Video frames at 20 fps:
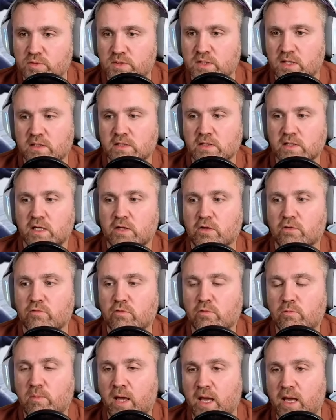That's kind of the
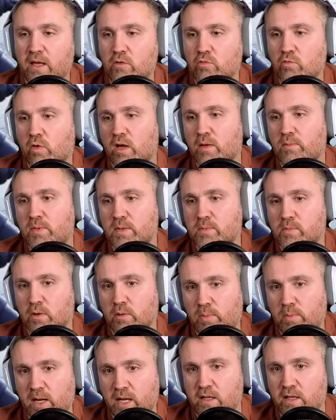main way people play